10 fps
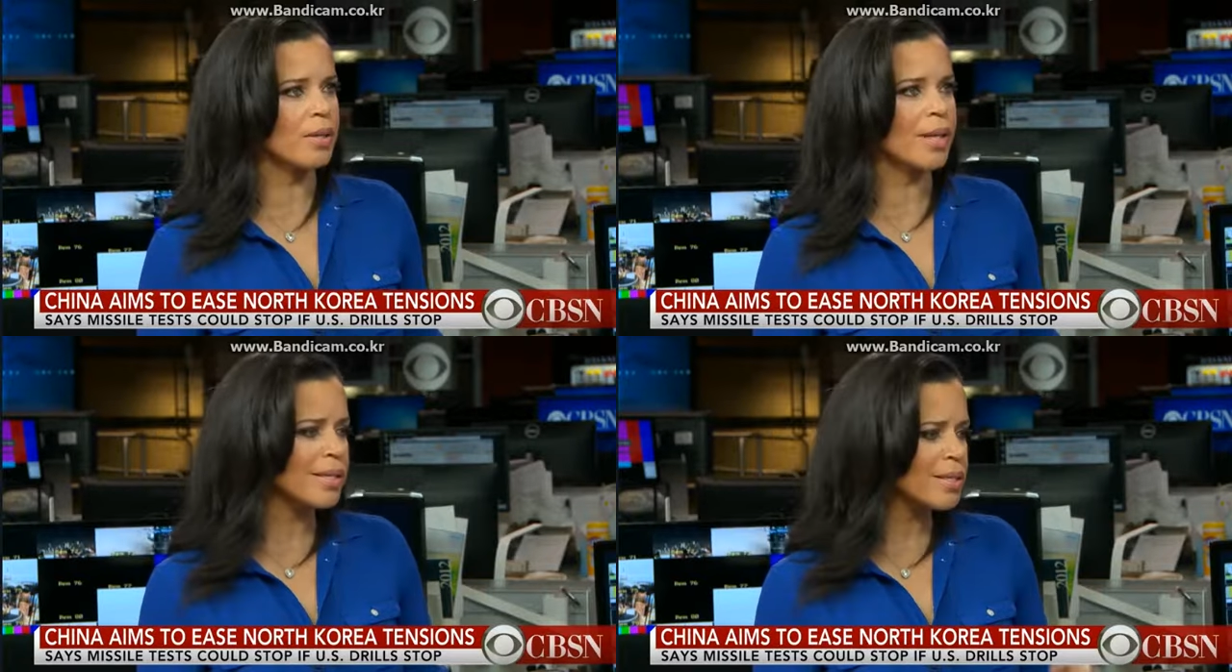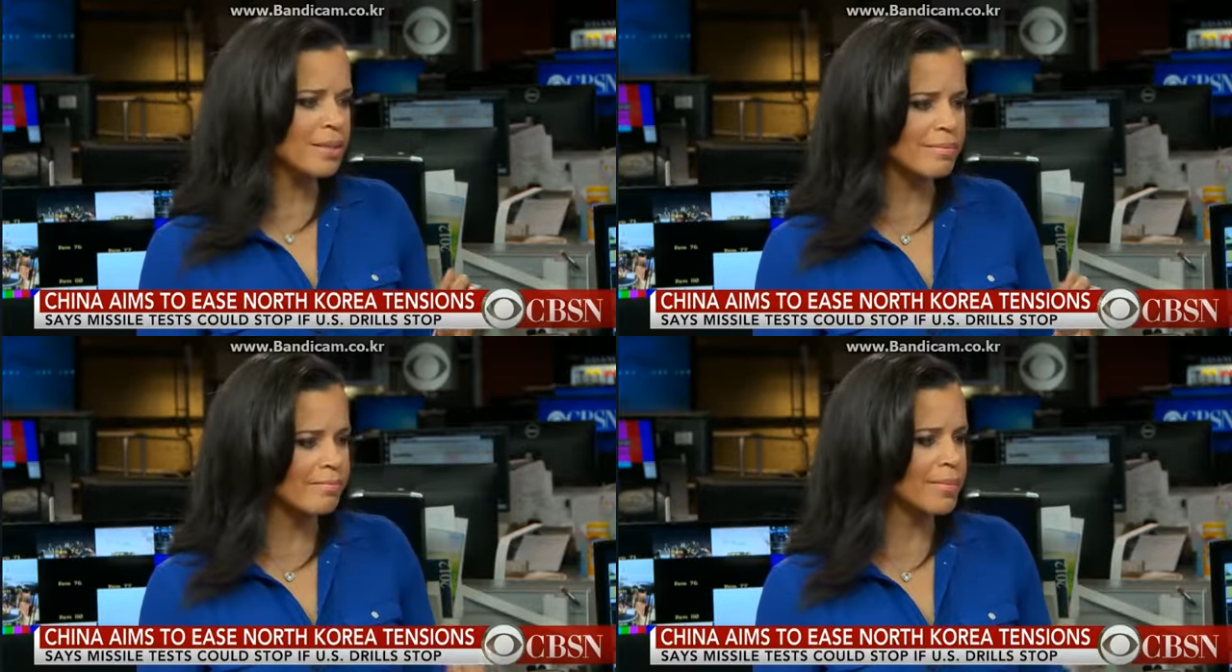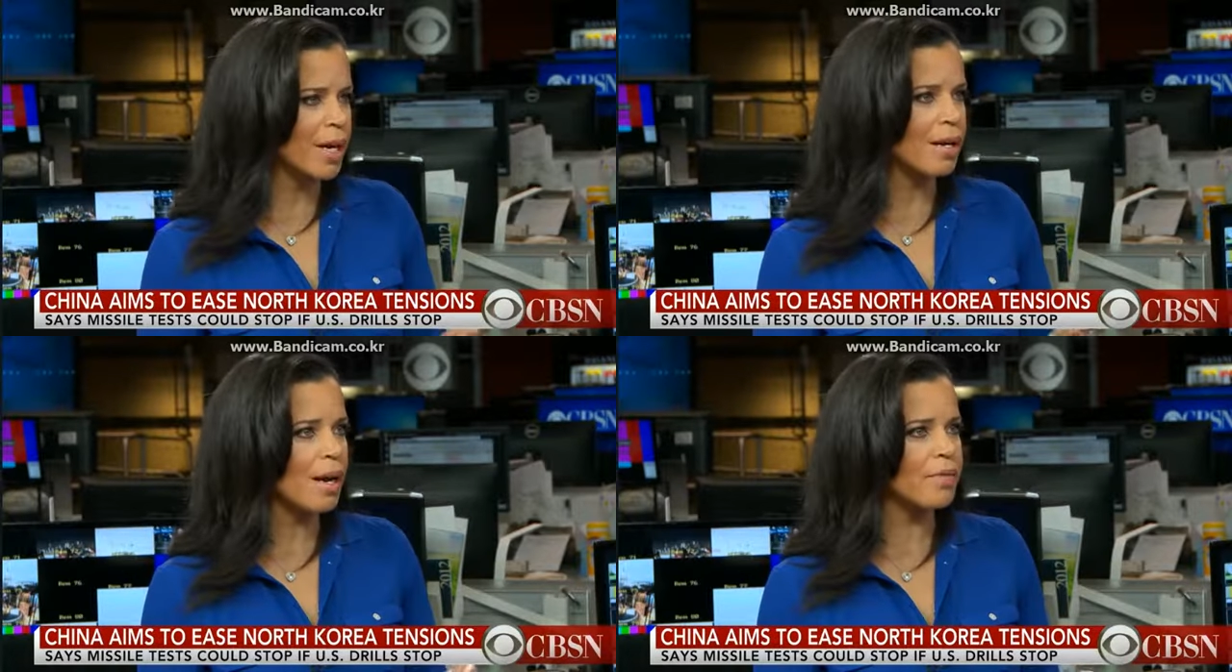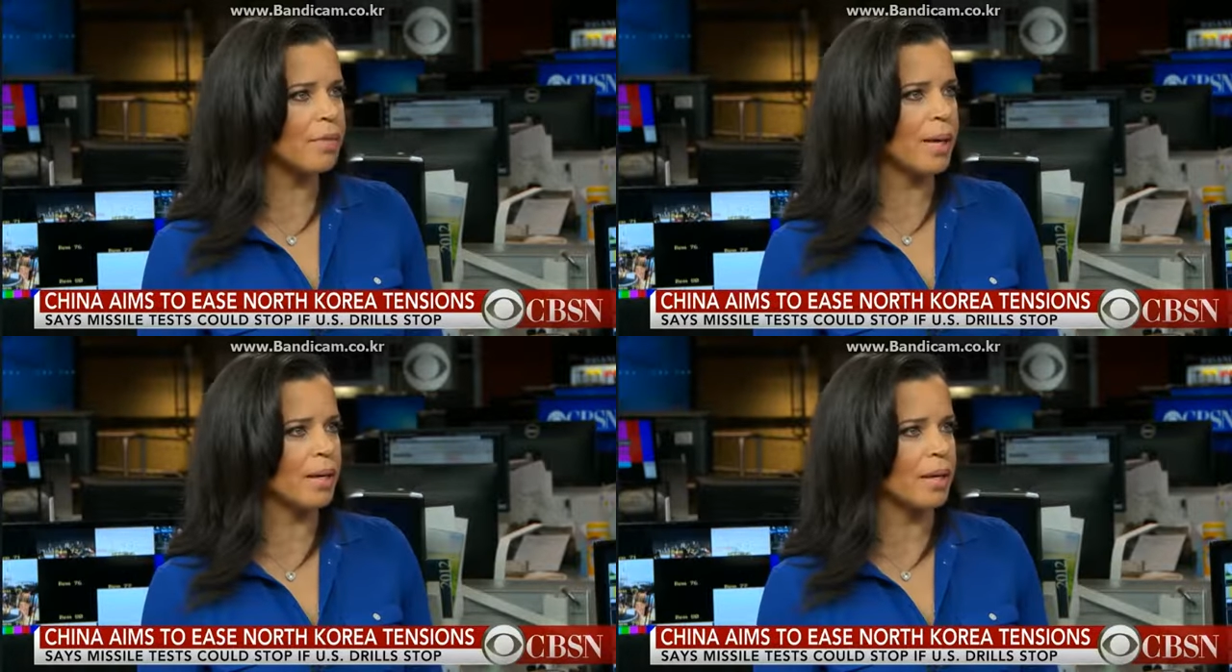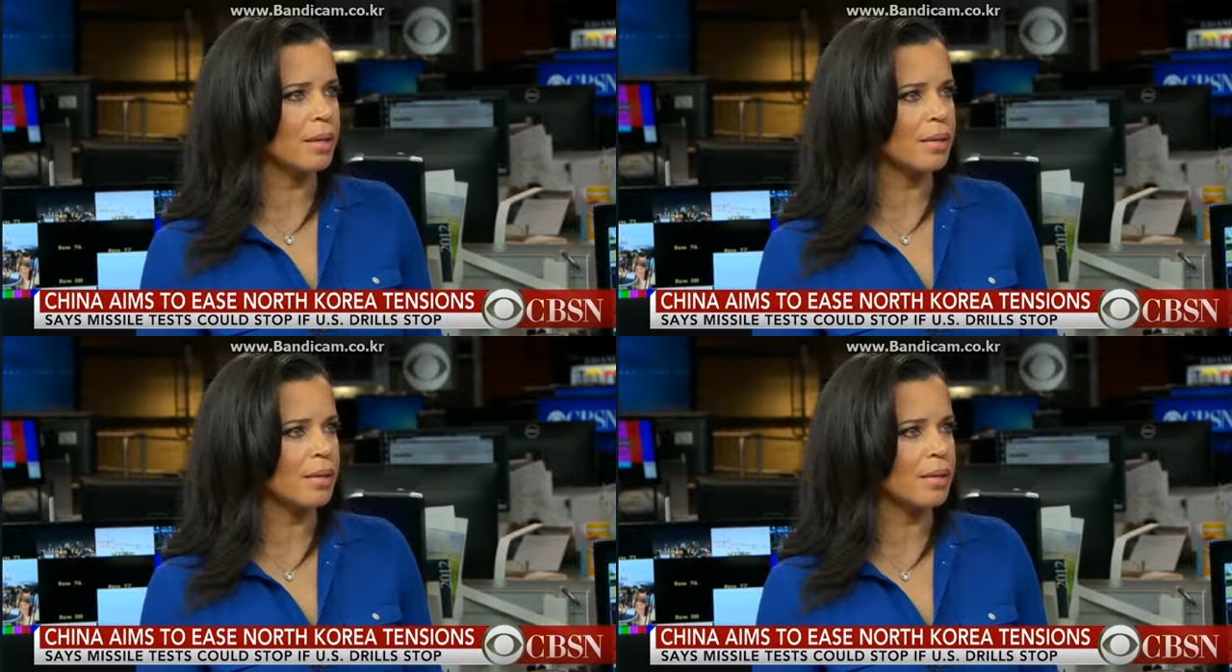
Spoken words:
They can just cut off the money.